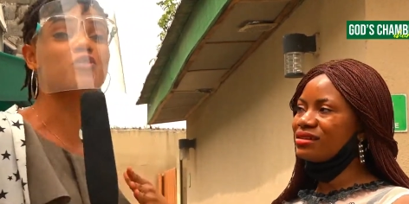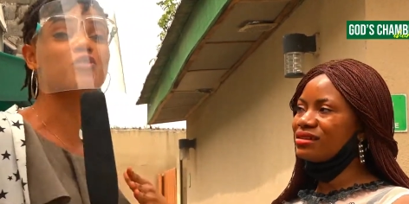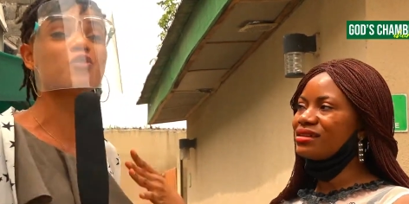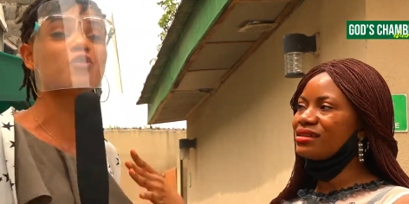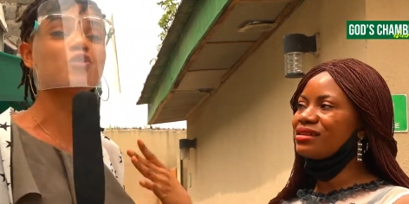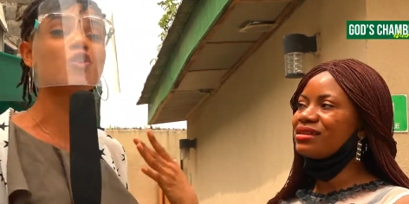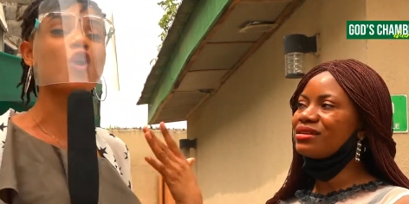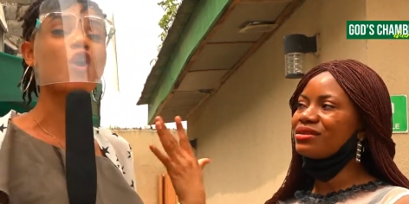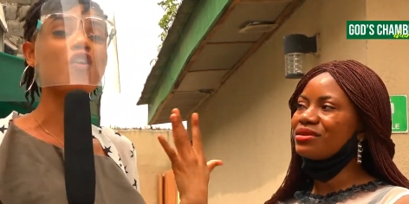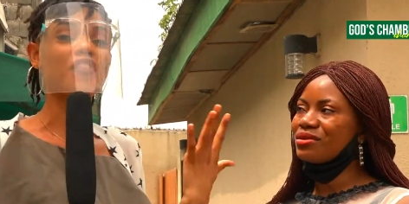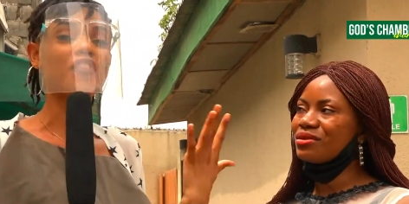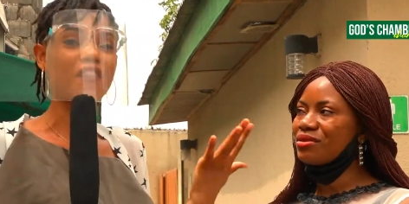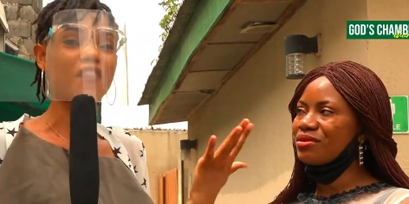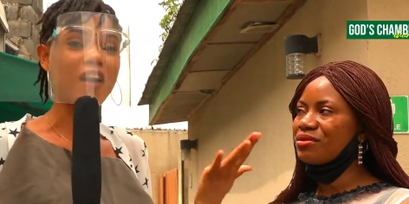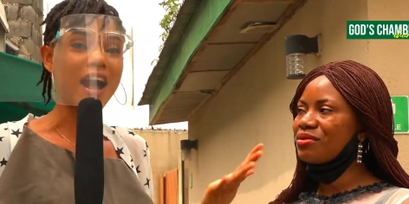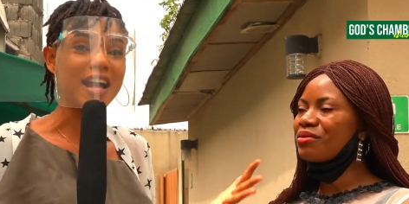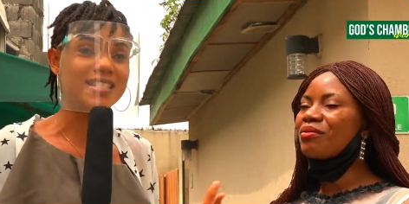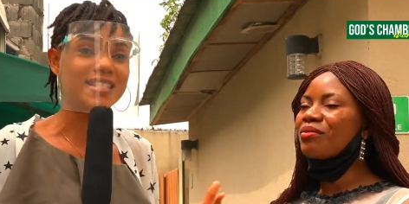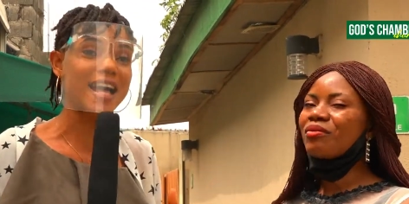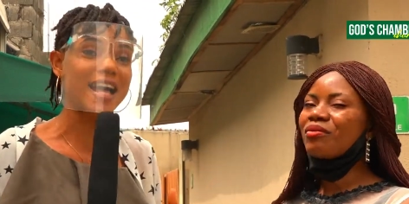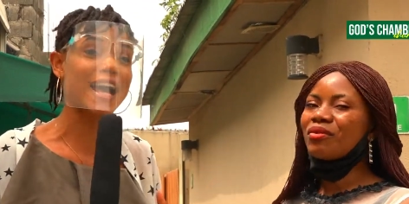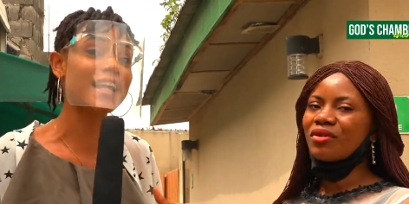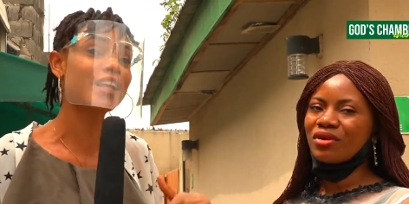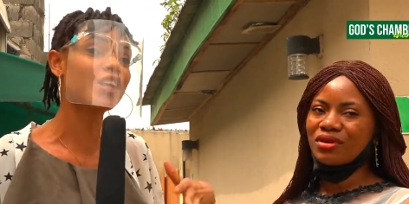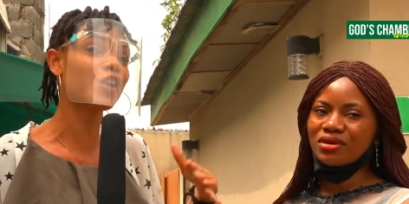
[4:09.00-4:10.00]
Speaker 1: you do not
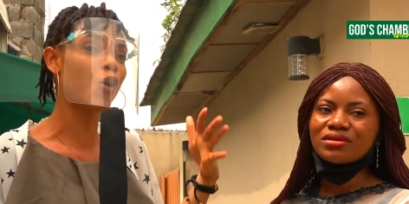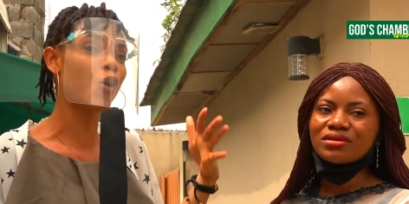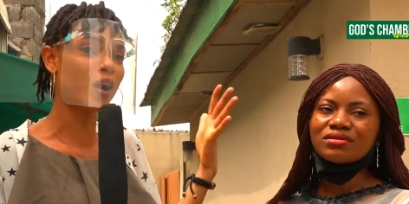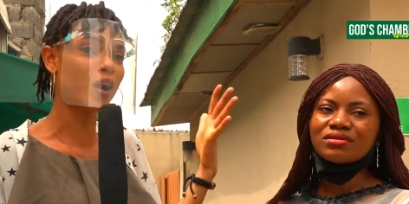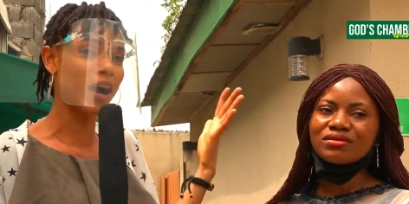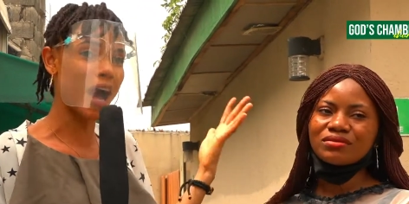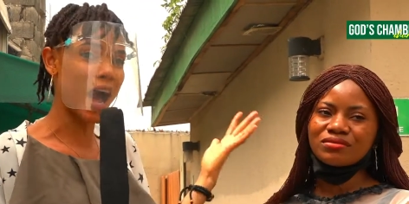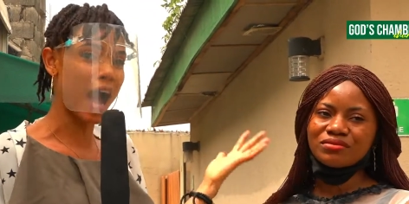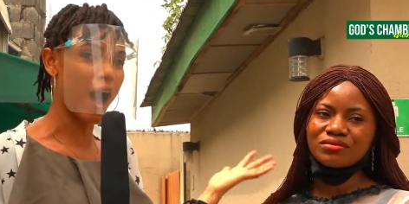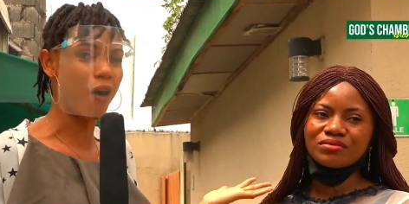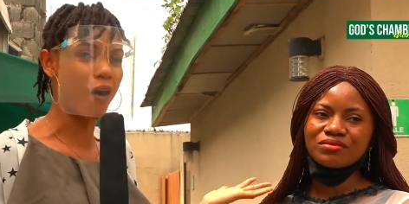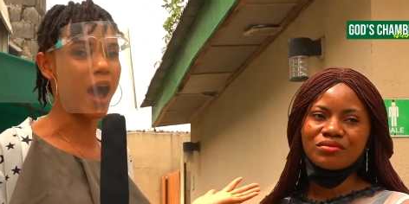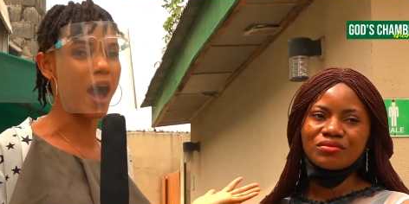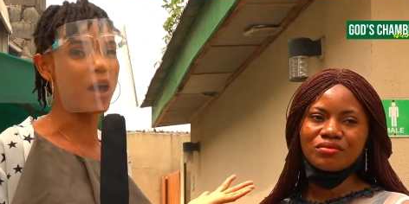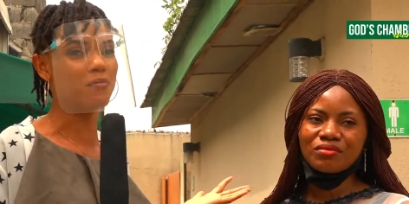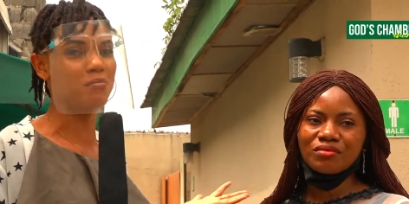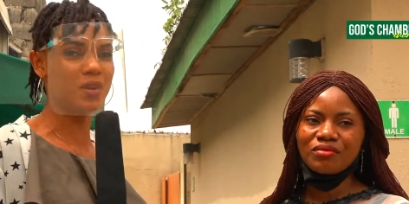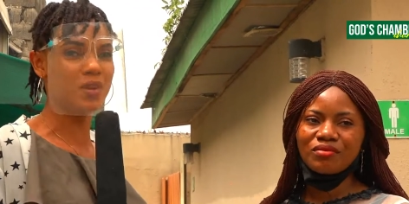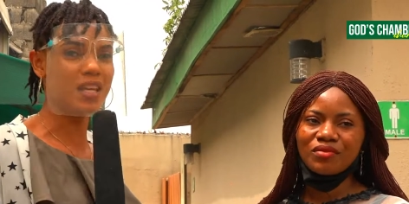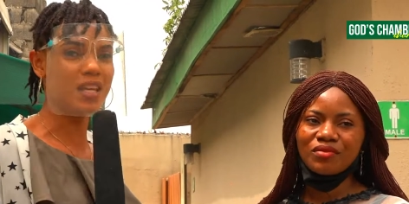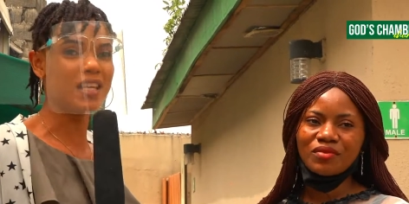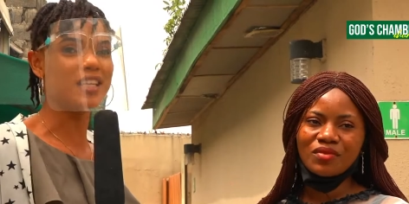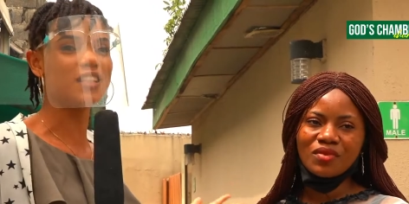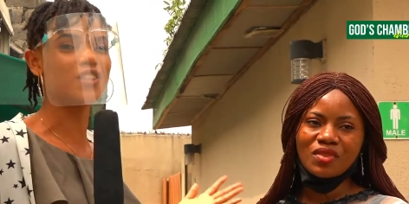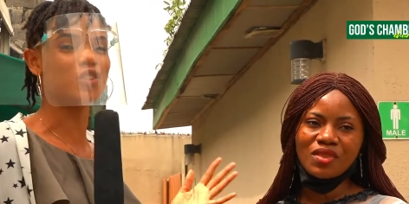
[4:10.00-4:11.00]
fast that long hour i
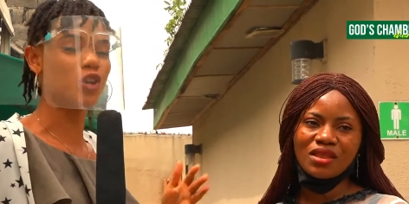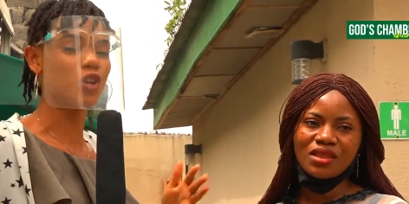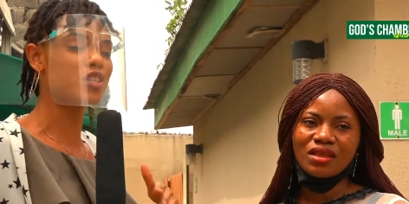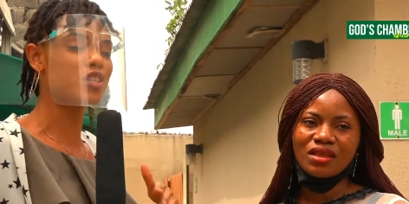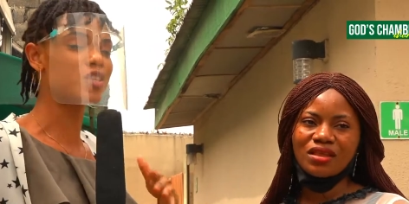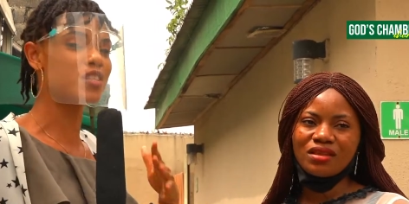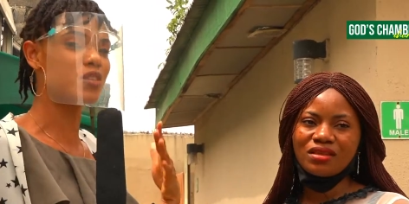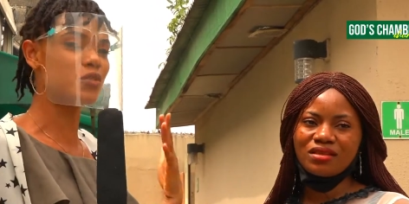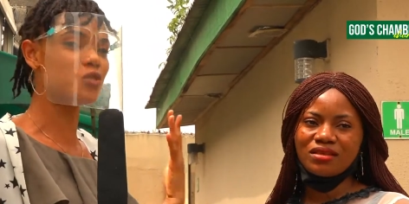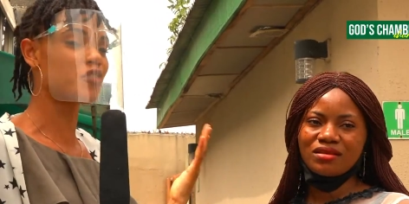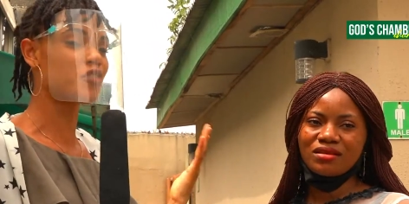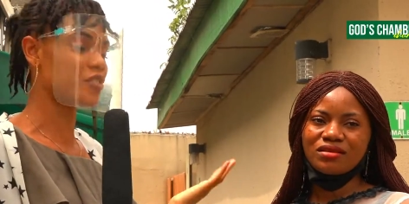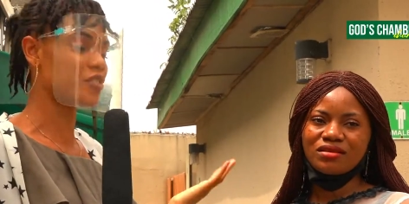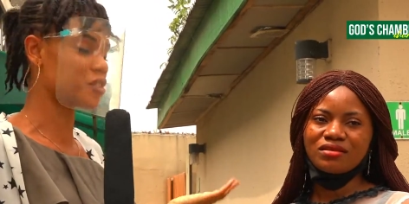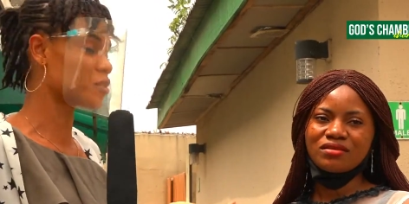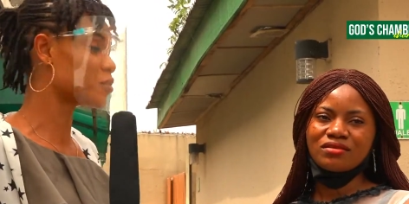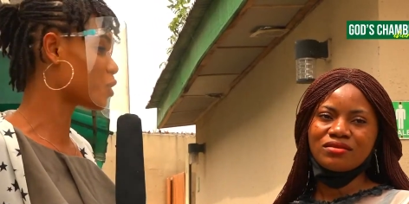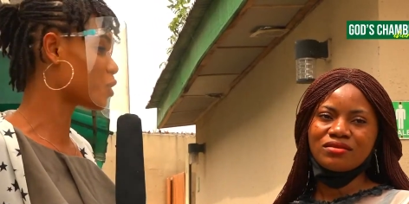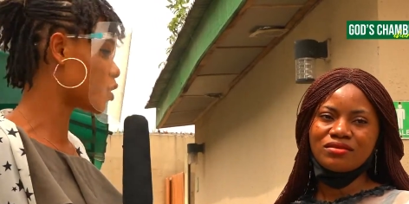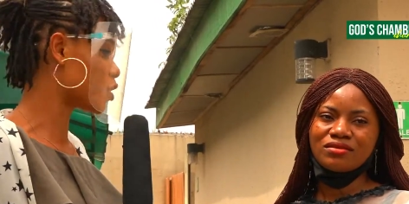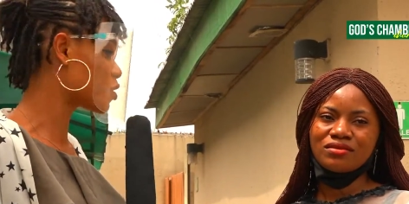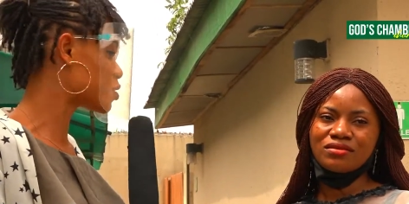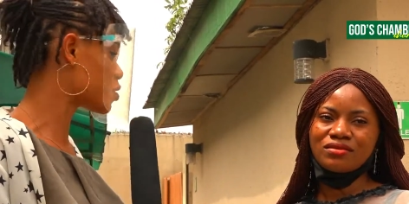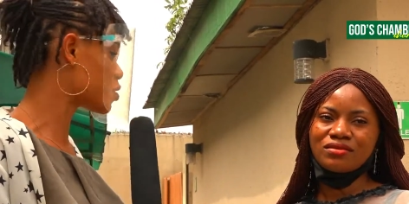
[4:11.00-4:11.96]
mean you're still you've still done